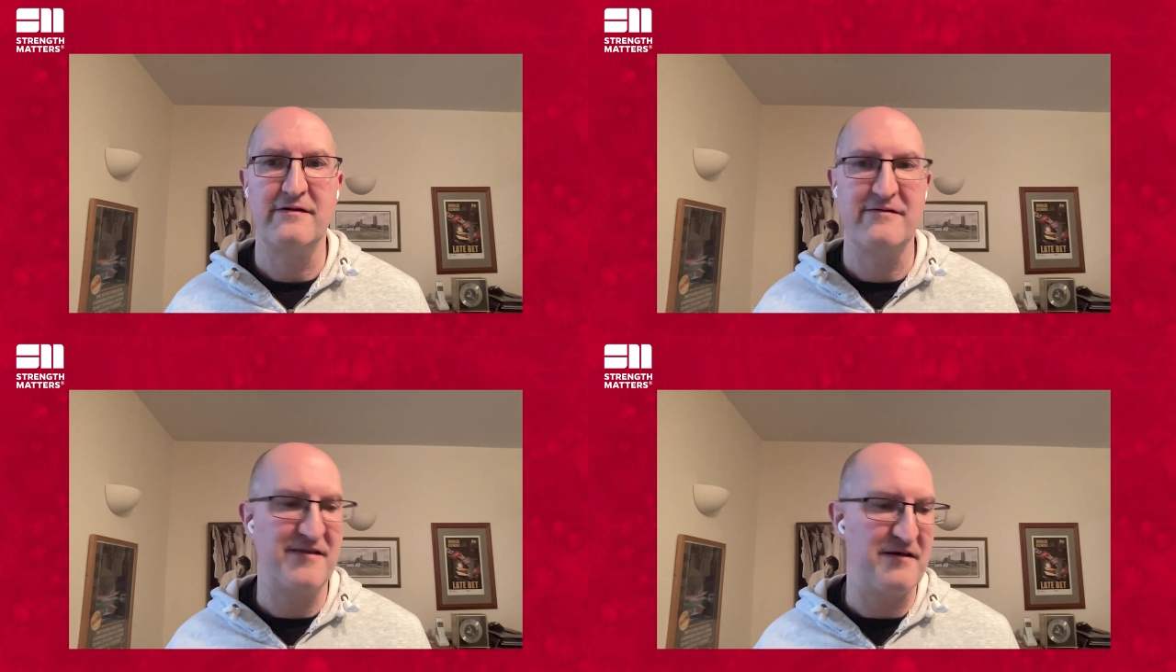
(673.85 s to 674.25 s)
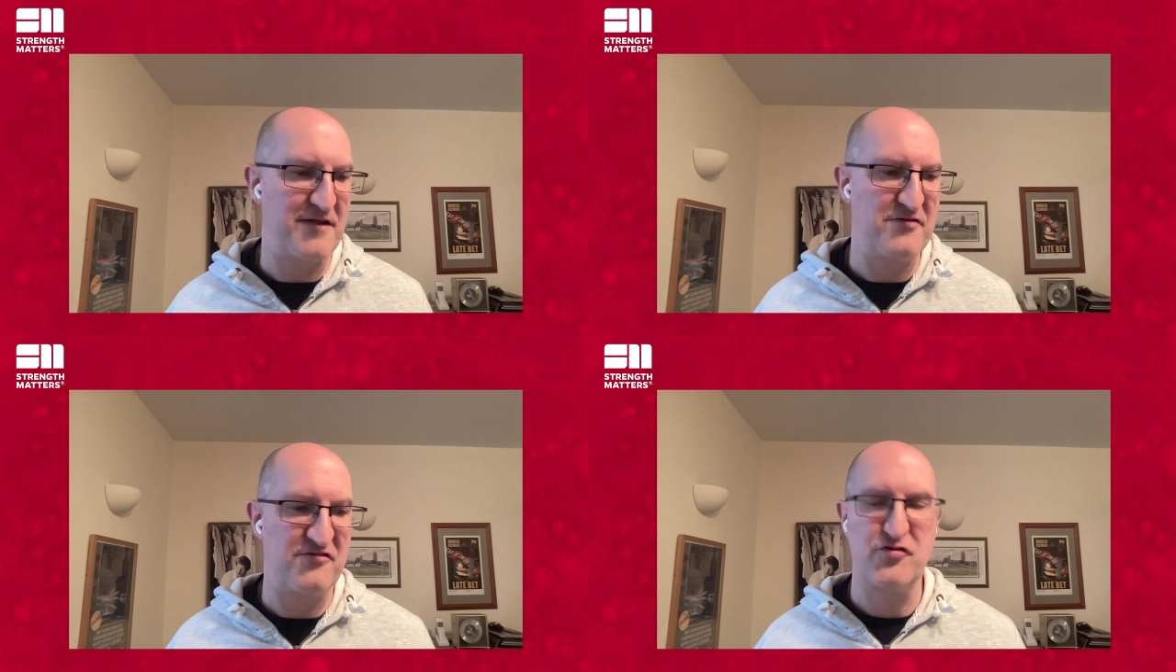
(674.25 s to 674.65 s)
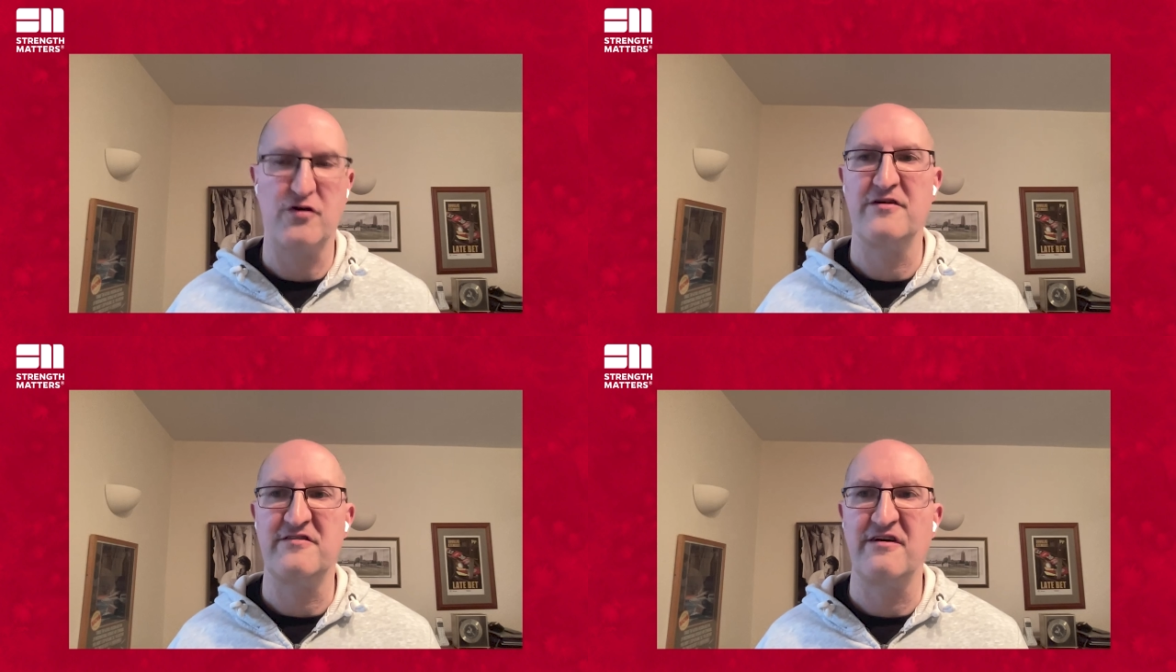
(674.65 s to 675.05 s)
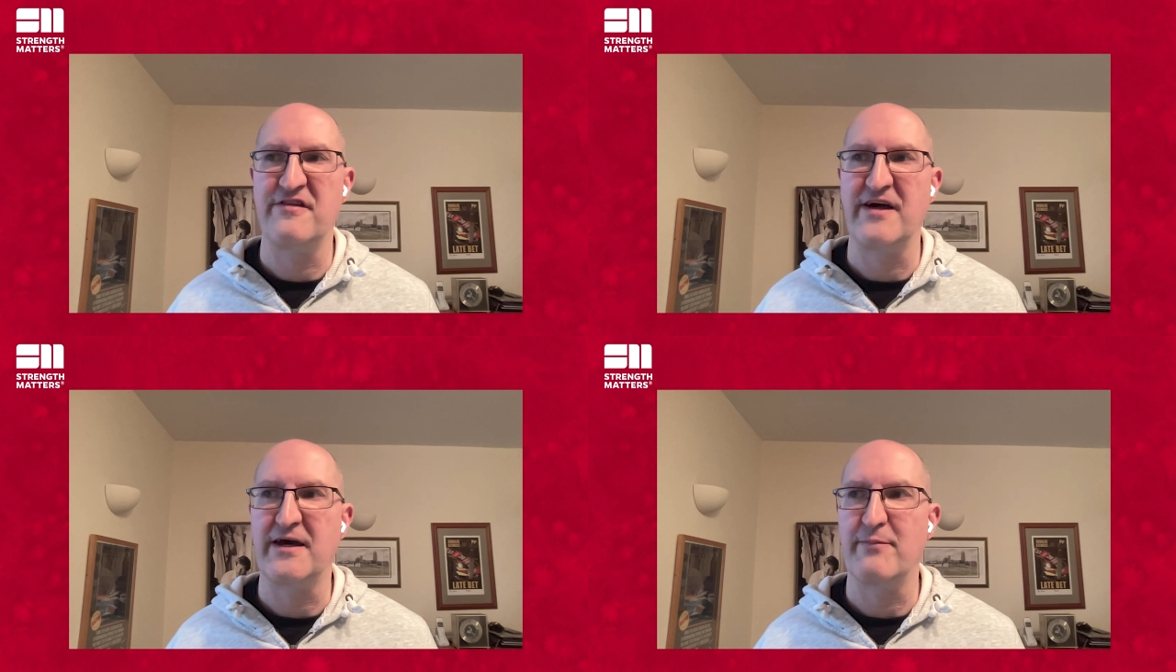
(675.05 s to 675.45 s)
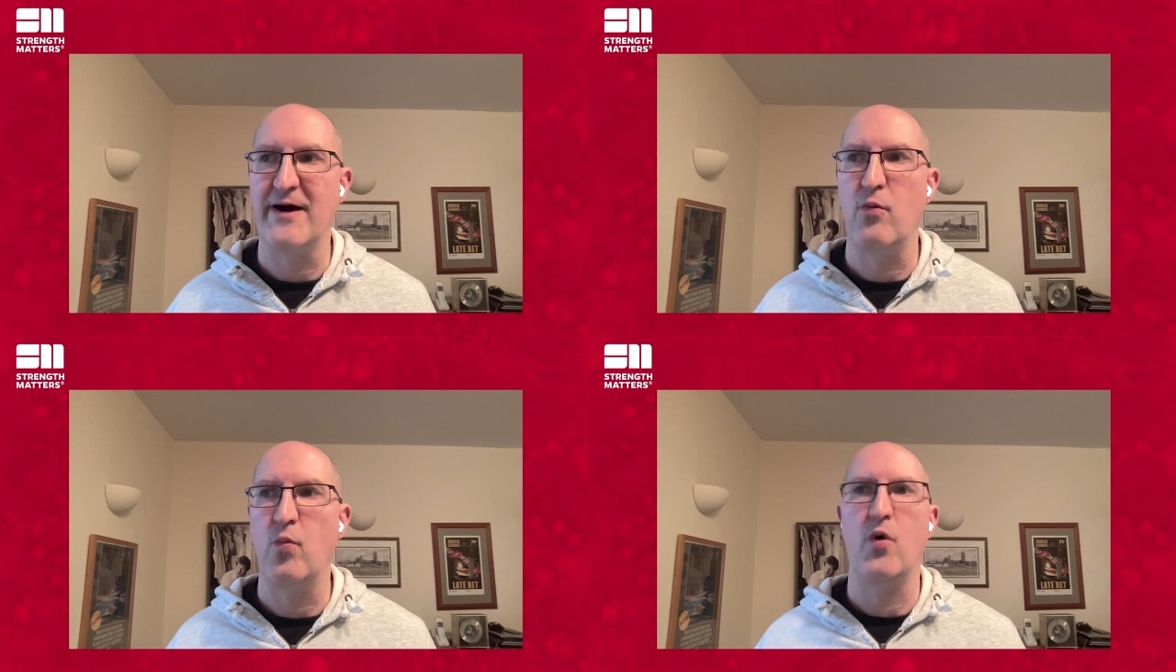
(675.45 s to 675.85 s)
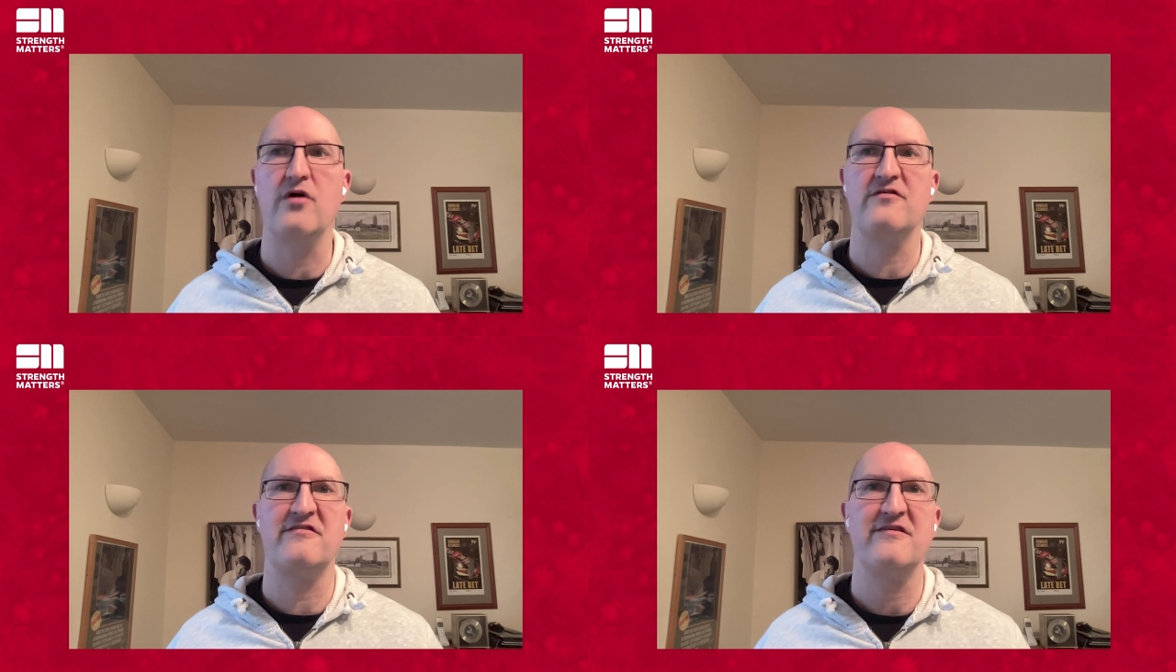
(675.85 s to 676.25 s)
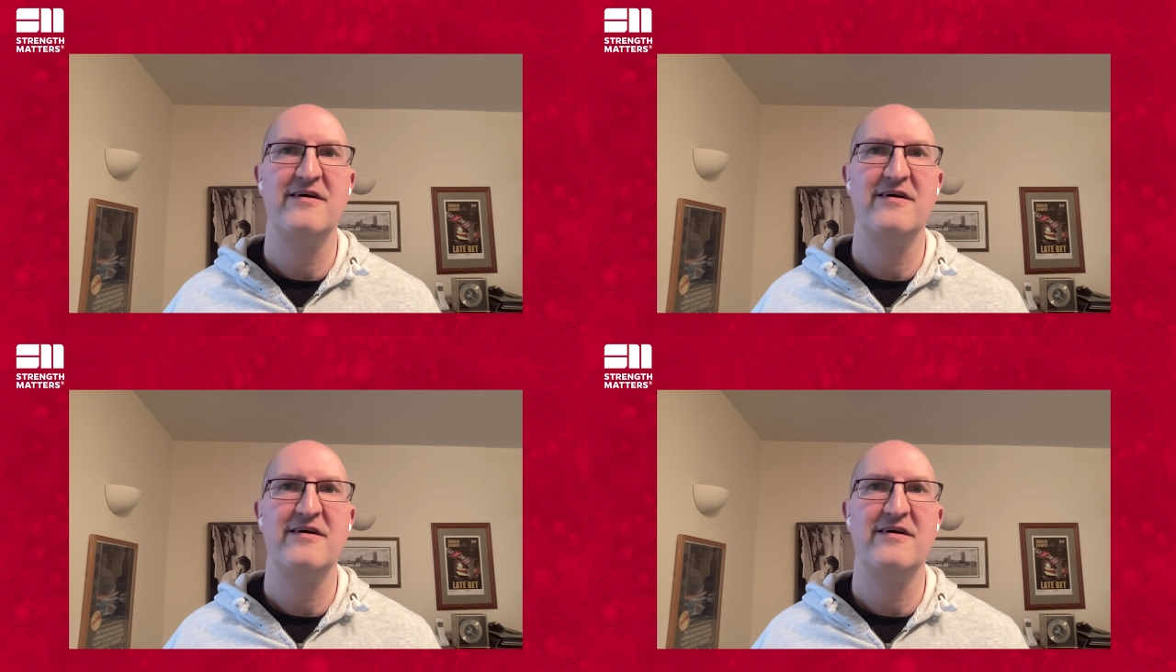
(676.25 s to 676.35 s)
that they're struggling to think about what